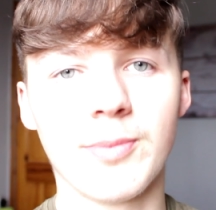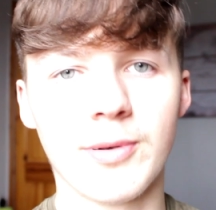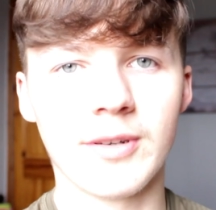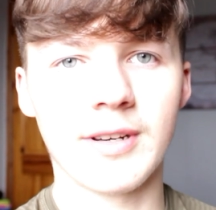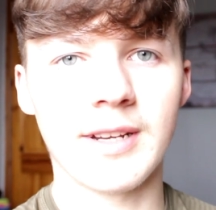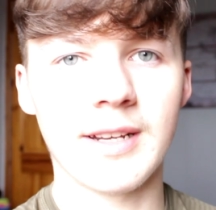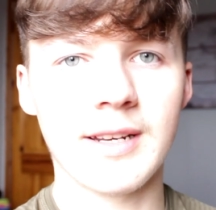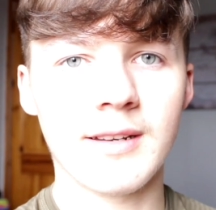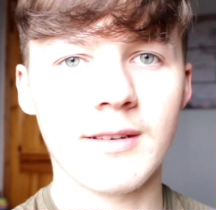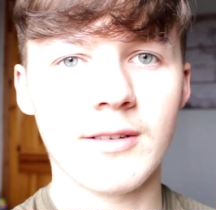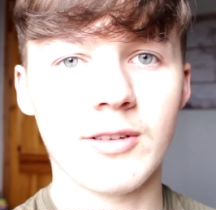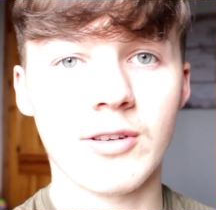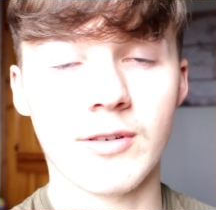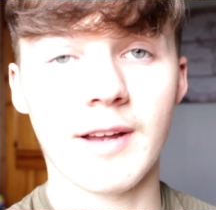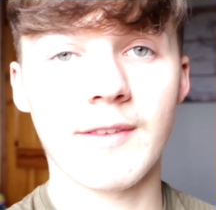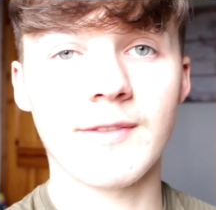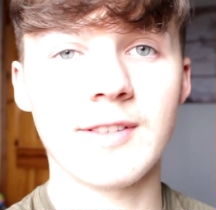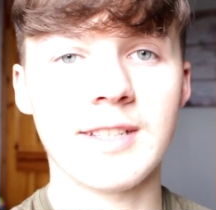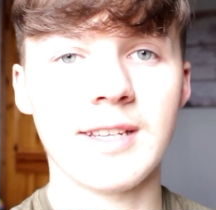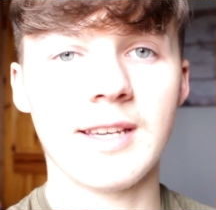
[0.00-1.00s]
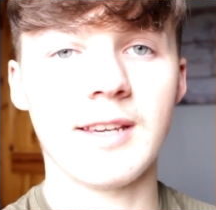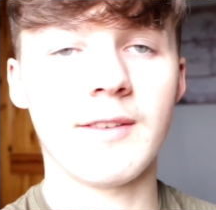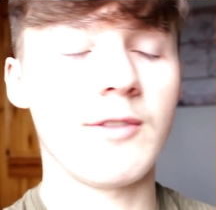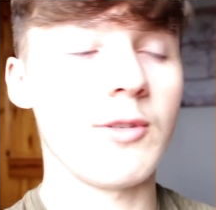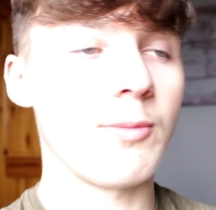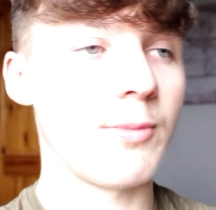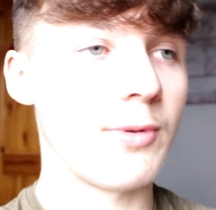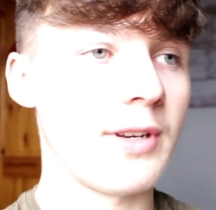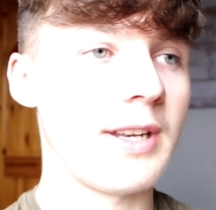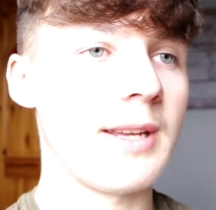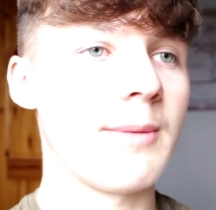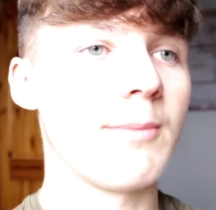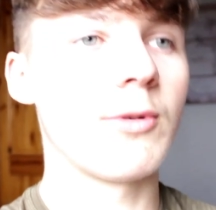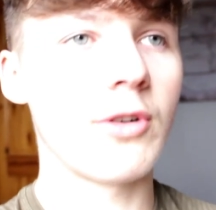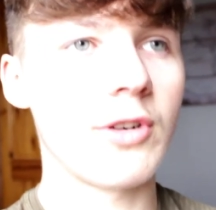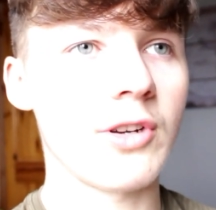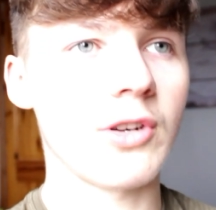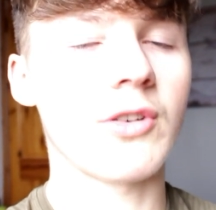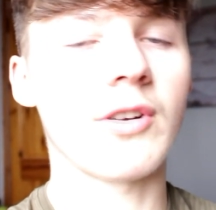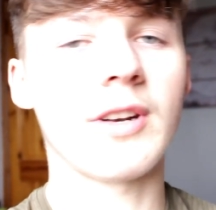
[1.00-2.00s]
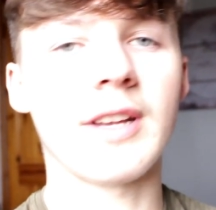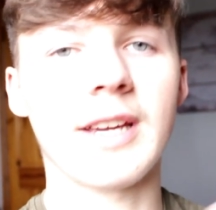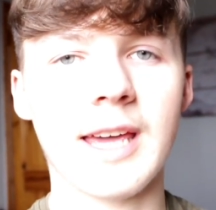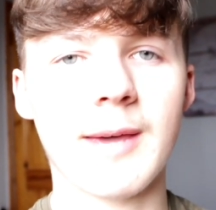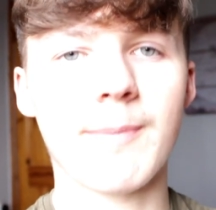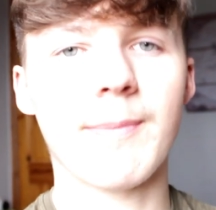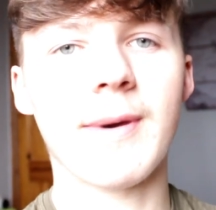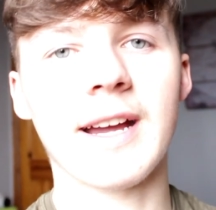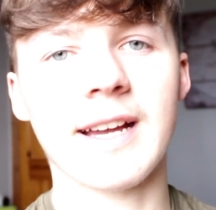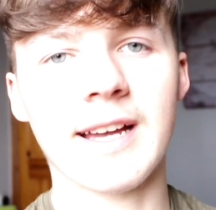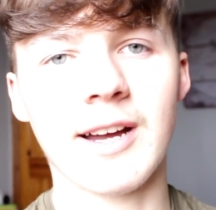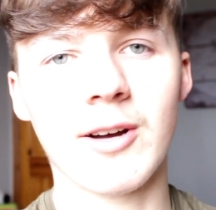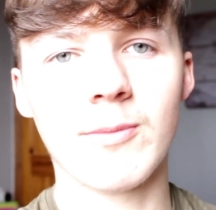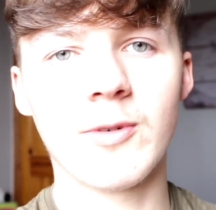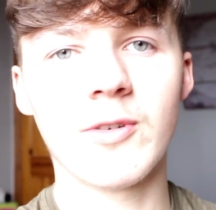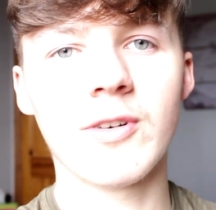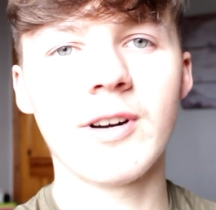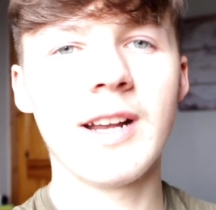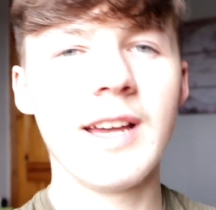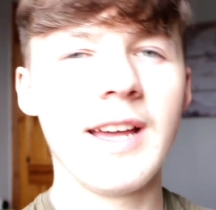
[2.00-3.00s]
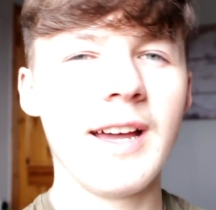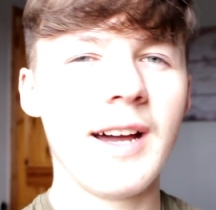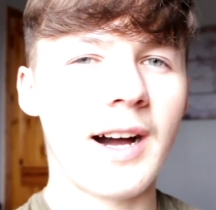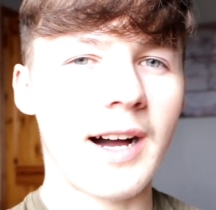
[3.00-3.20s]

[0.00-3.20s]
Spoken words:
put in, you're obviously, if you put in more, you're going to get back out more.